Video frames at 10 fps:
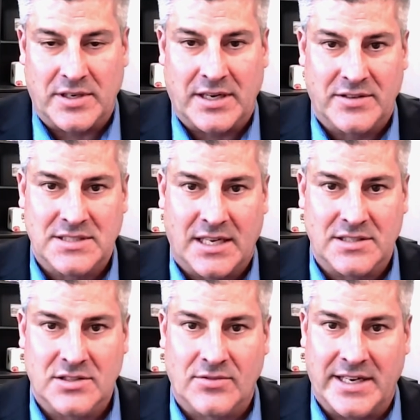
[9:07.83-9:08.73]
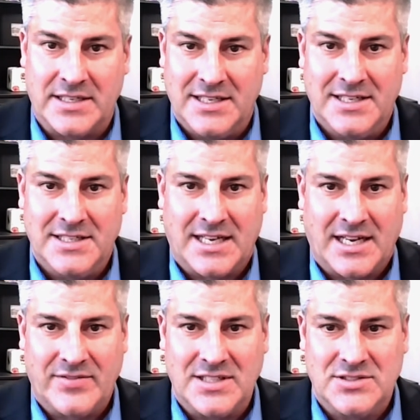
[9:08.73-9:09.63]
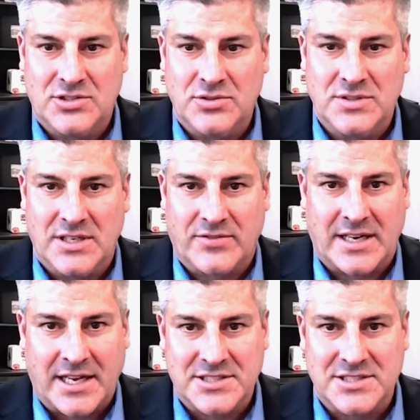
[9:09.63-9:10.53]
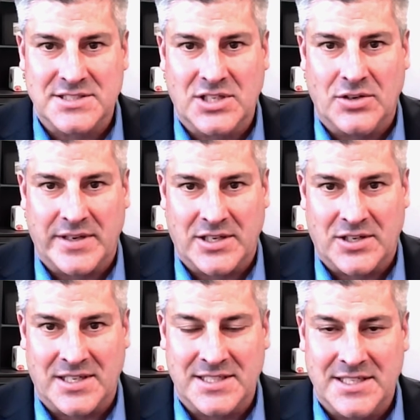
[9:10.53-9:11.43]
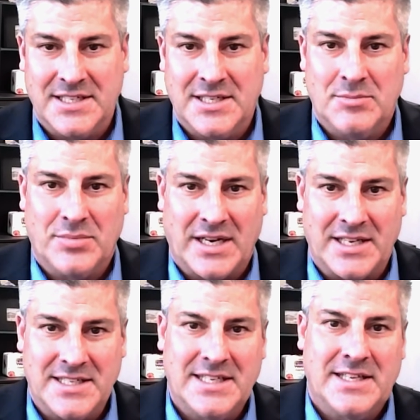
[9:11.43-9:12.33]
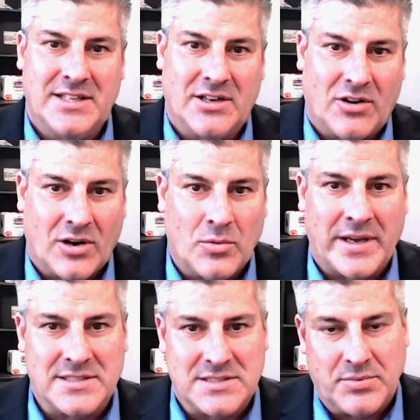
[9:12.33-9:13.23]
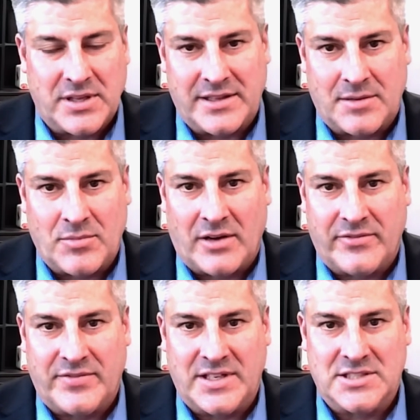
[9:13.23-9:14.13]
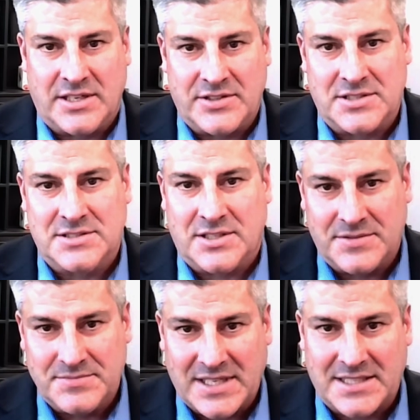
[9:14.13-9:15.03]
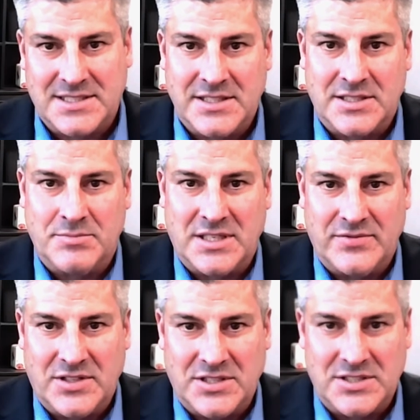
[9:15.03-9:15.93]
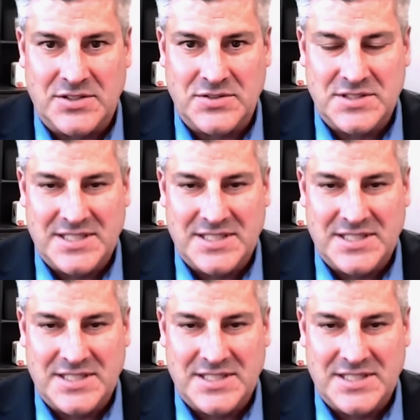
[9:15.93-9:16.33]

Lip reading: Now, it's not great to have these two different actions going on, but there are ways to play them off of each other. So that's a little bit of good news.